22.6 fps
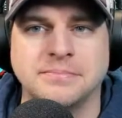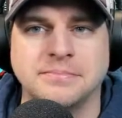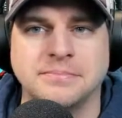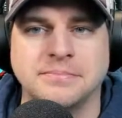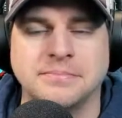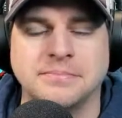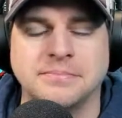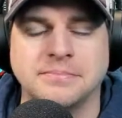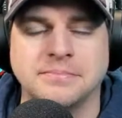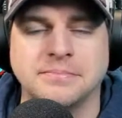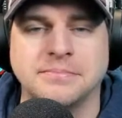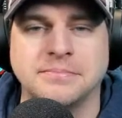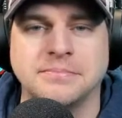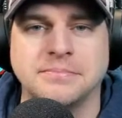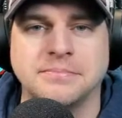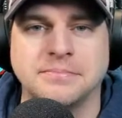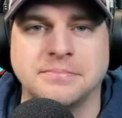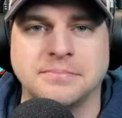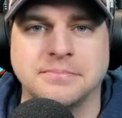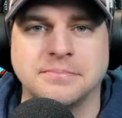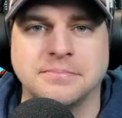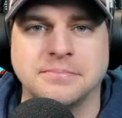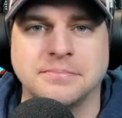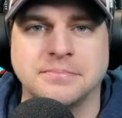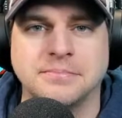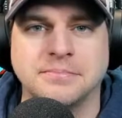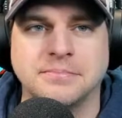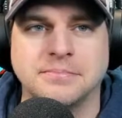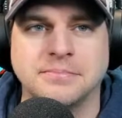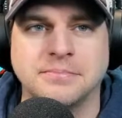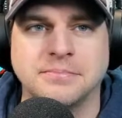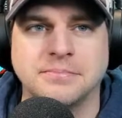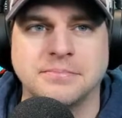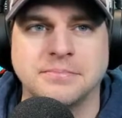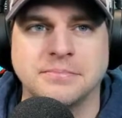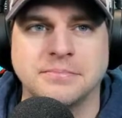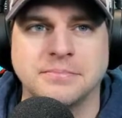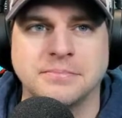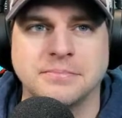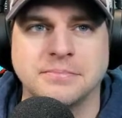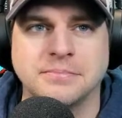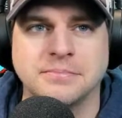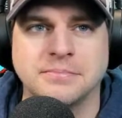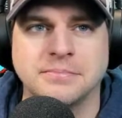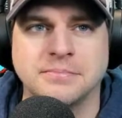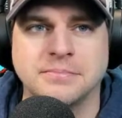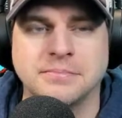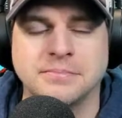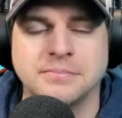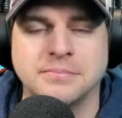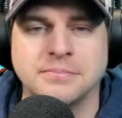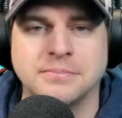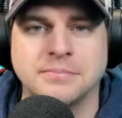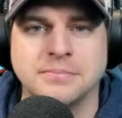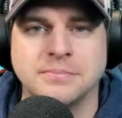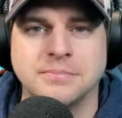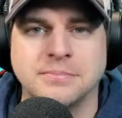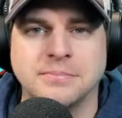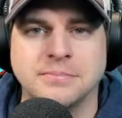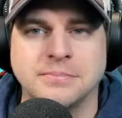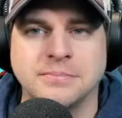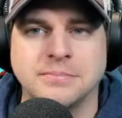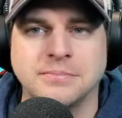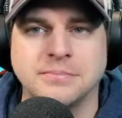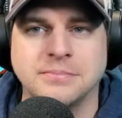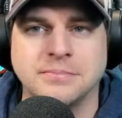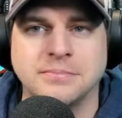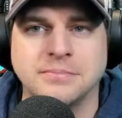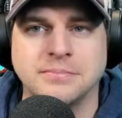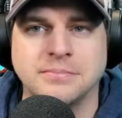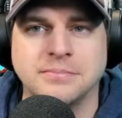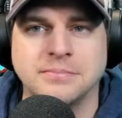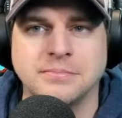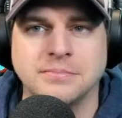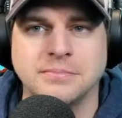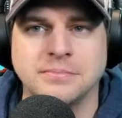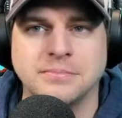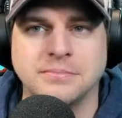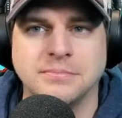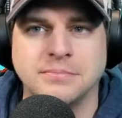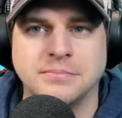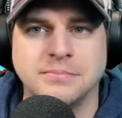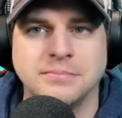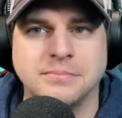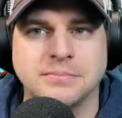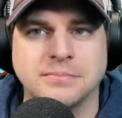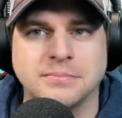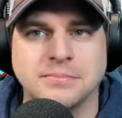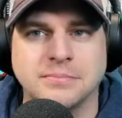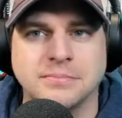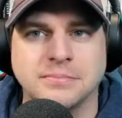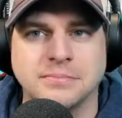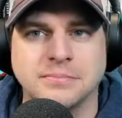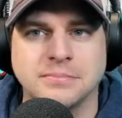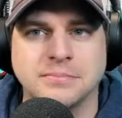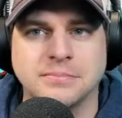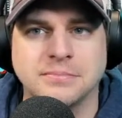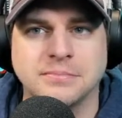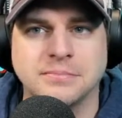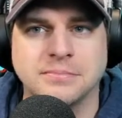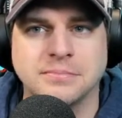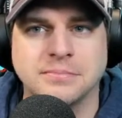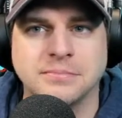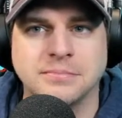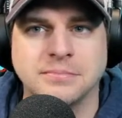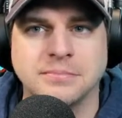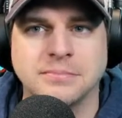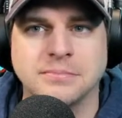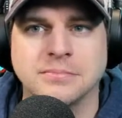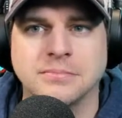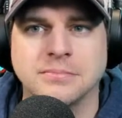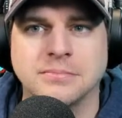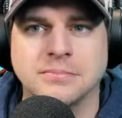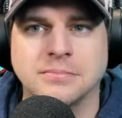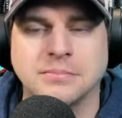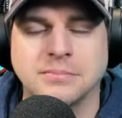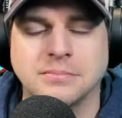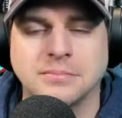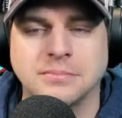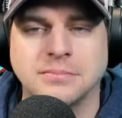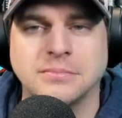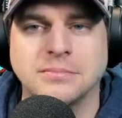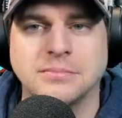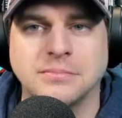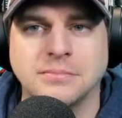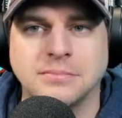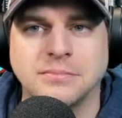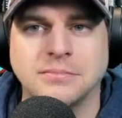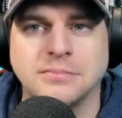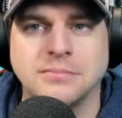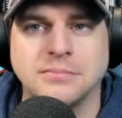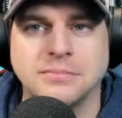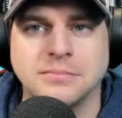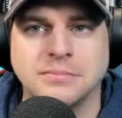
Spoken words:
This person isn't speaking.